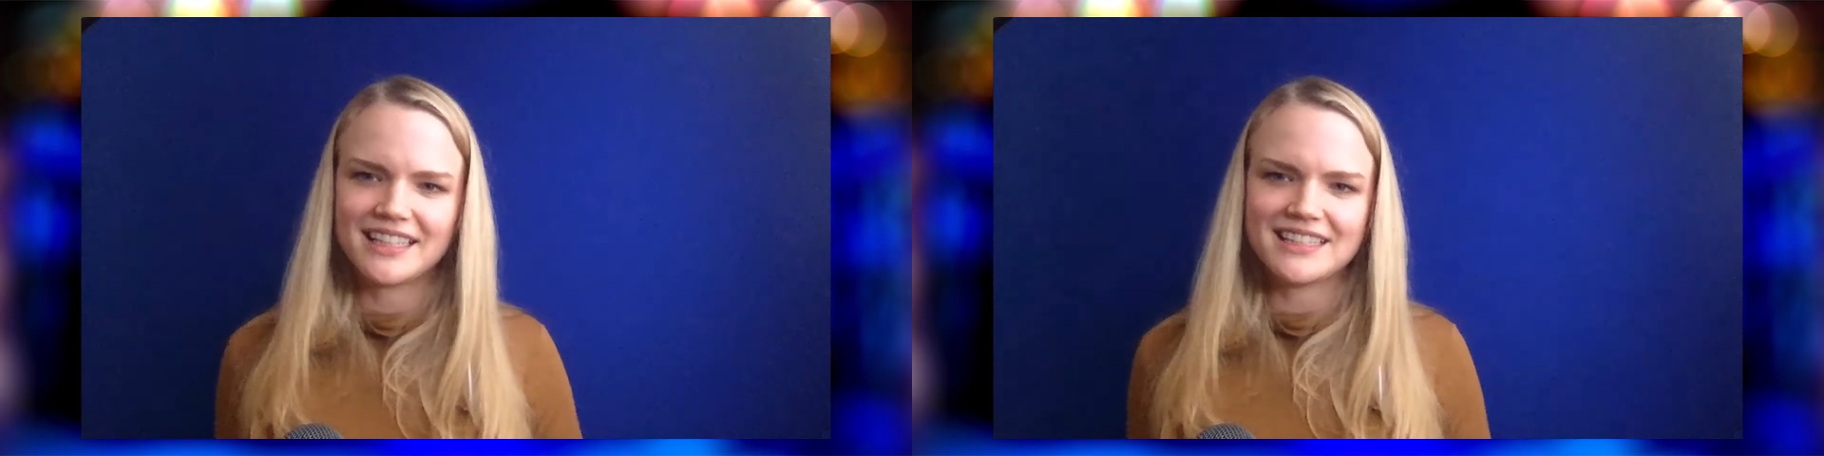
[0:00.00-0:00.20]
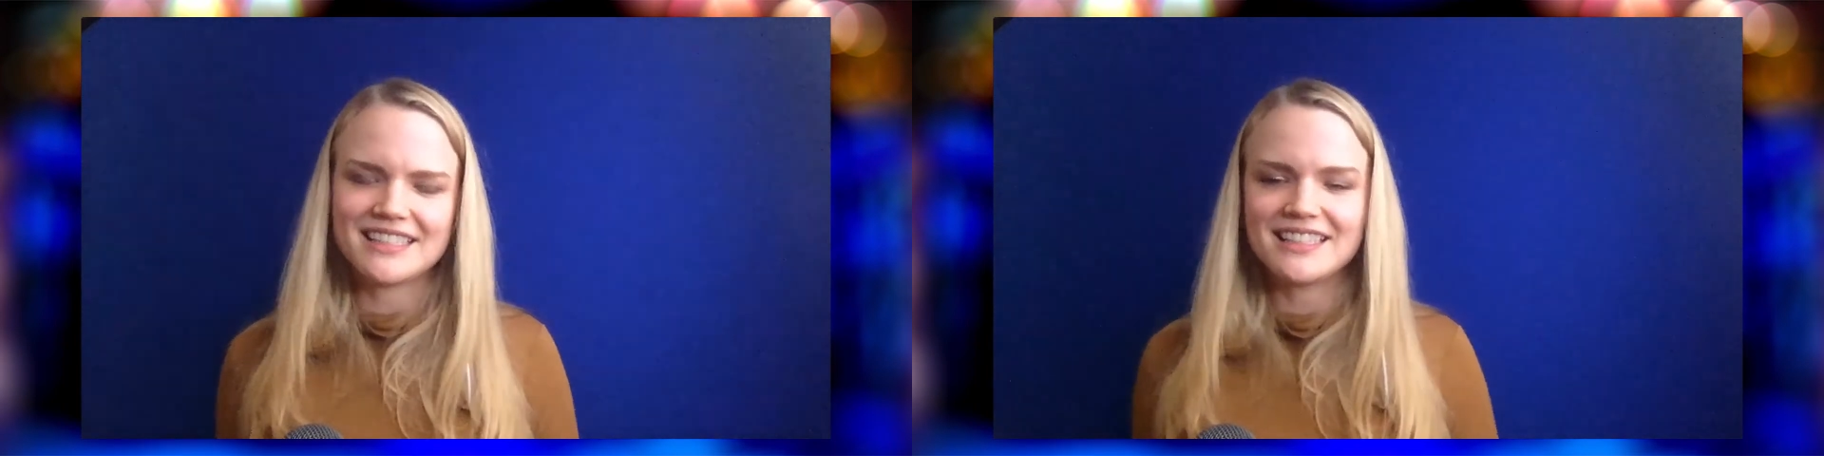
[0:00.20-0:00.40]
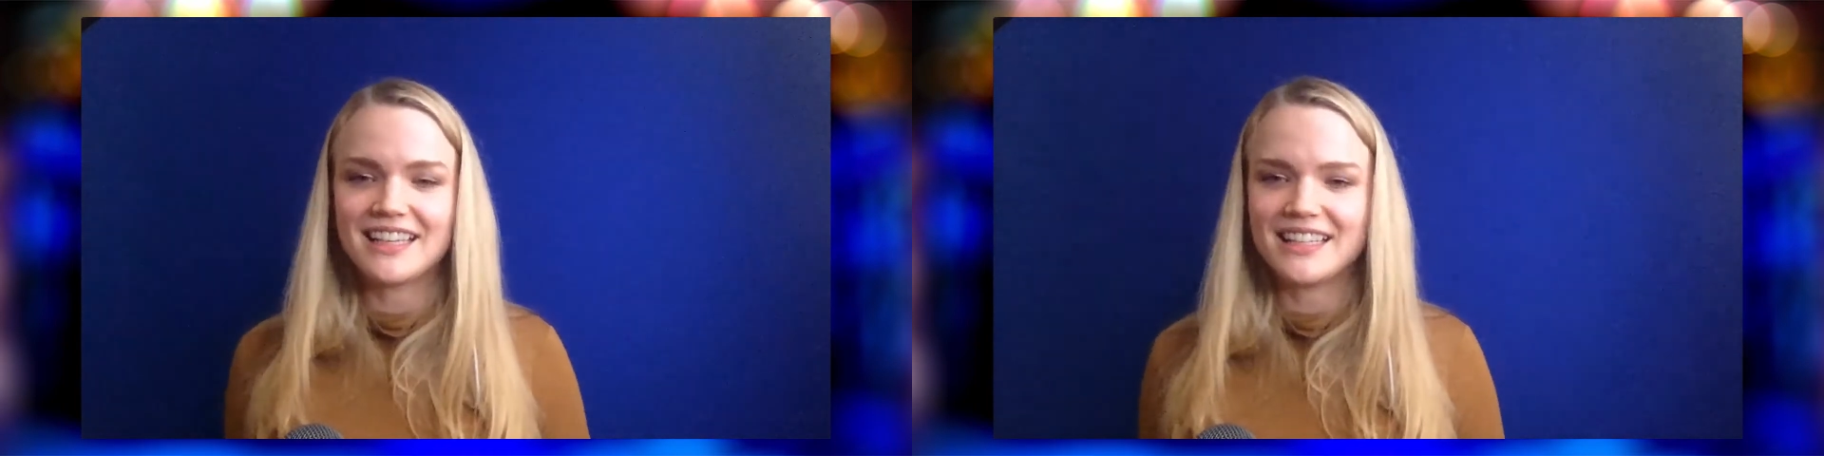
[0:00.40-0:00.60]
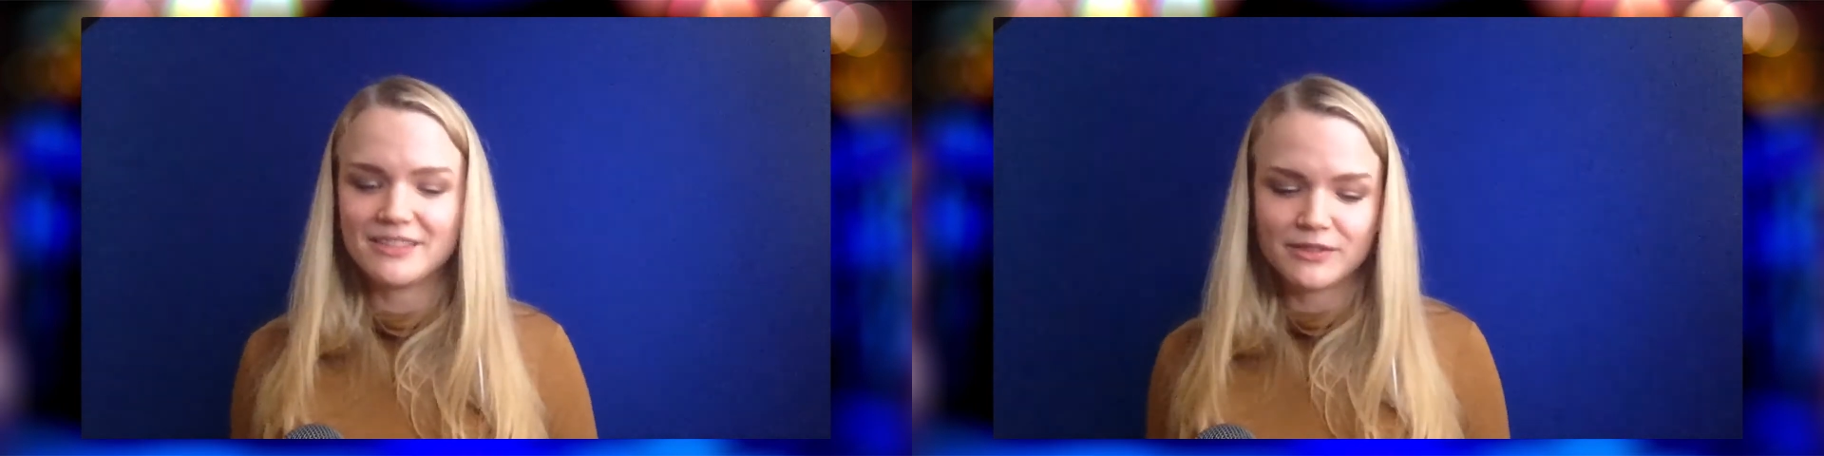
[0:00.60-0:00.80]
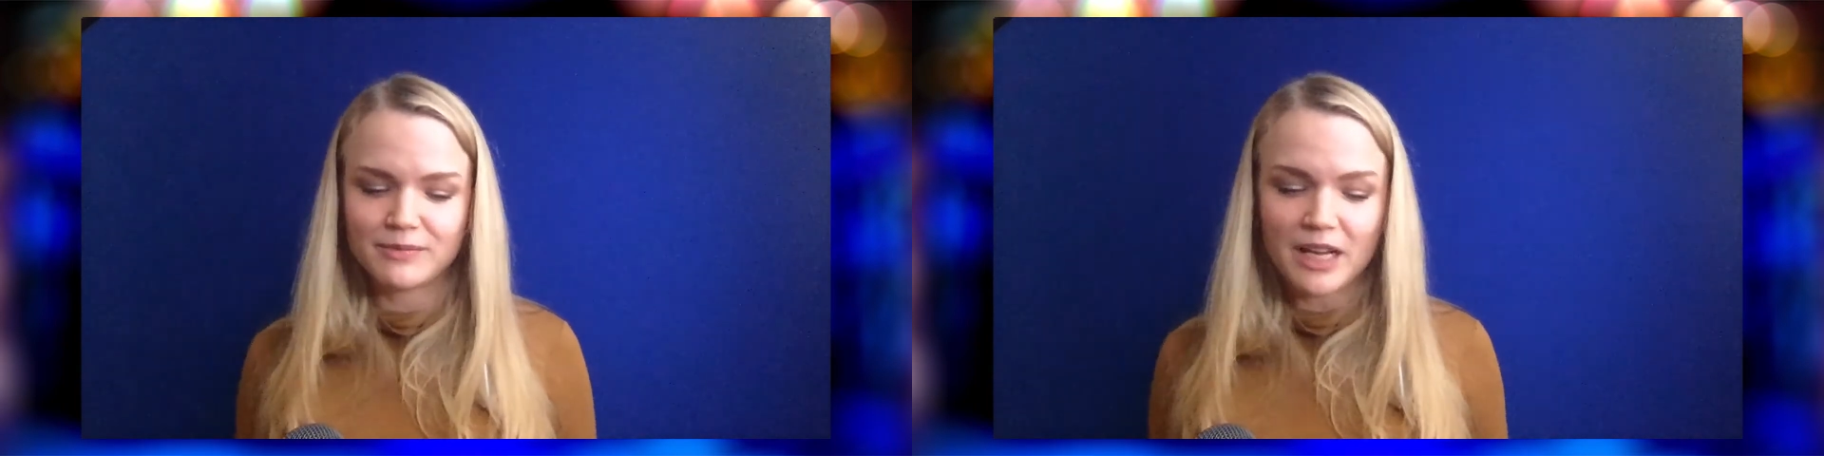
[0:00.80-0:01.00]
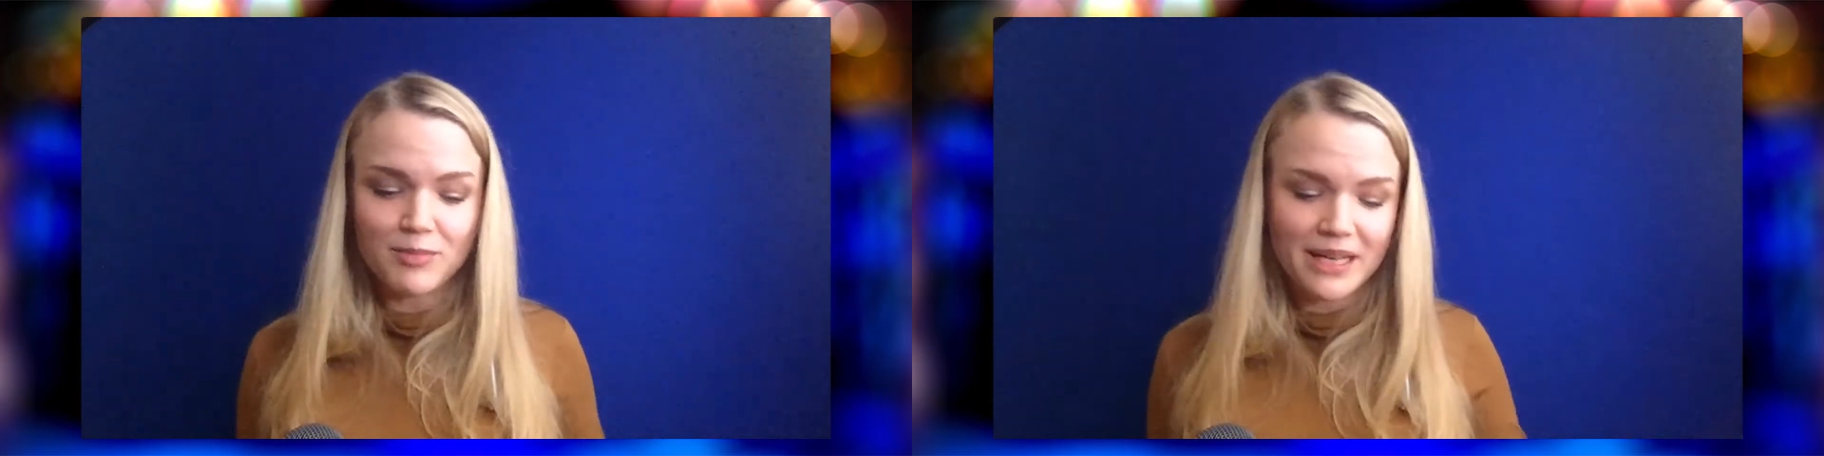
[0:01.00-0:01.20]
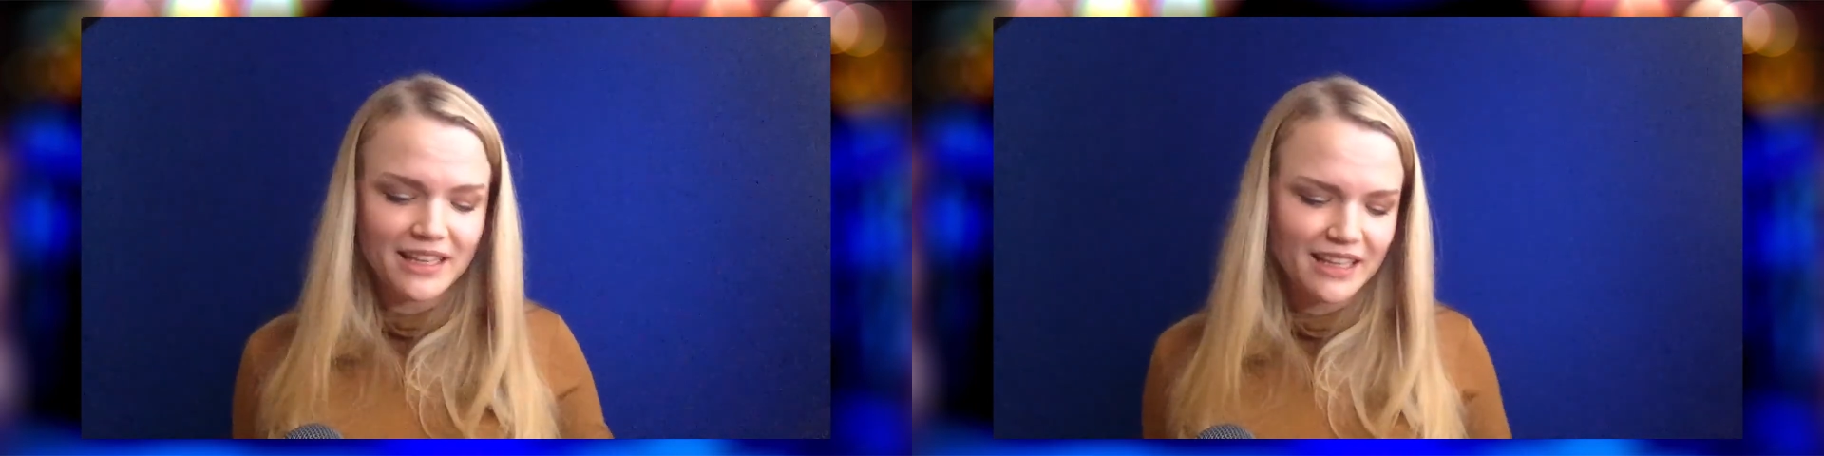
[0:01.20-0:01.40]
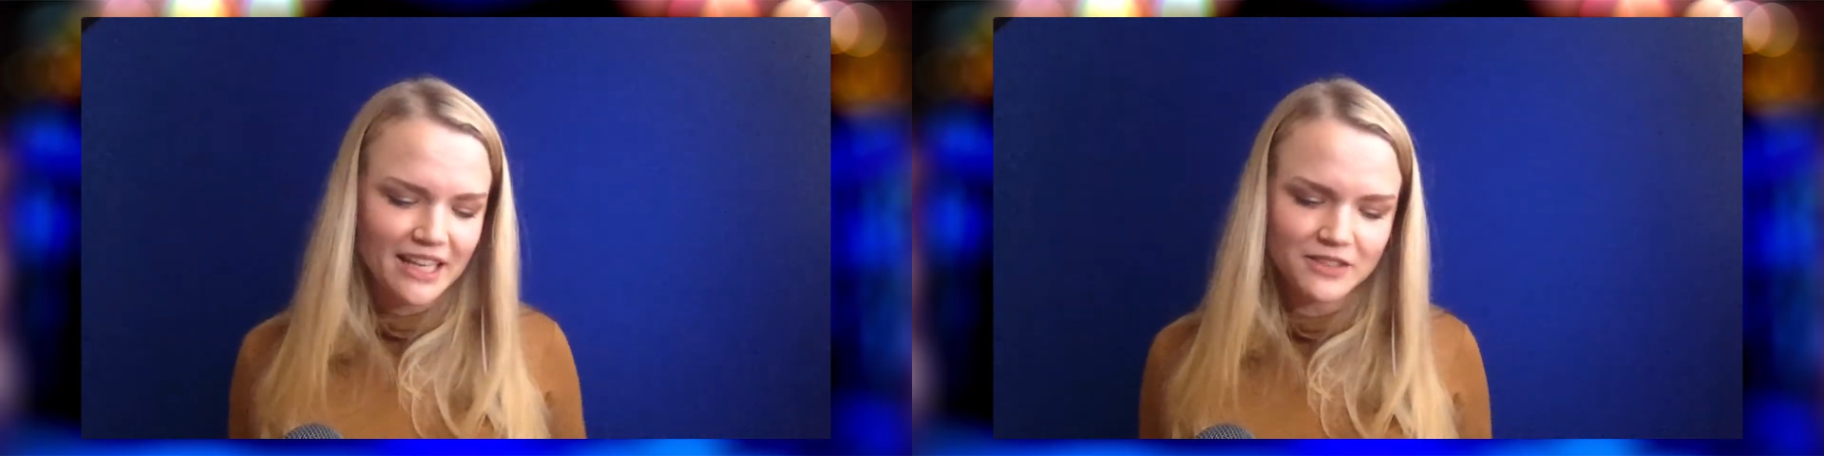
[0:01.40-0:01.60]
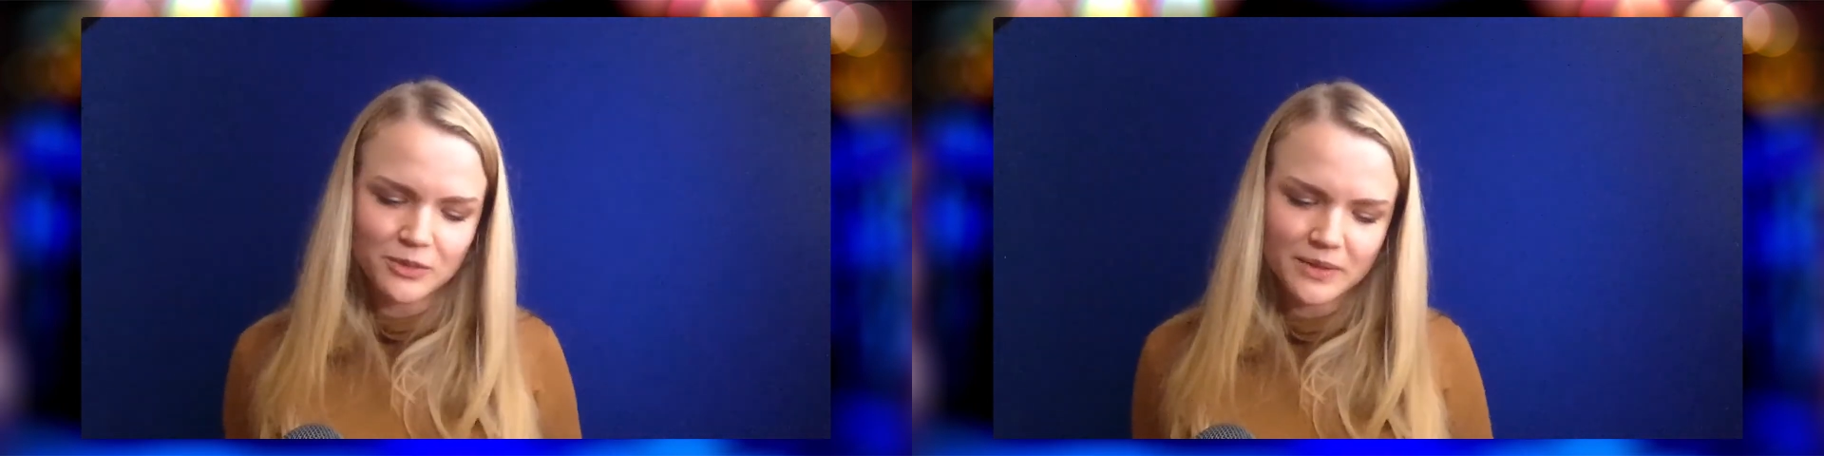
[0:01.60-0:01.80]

And I belly laughed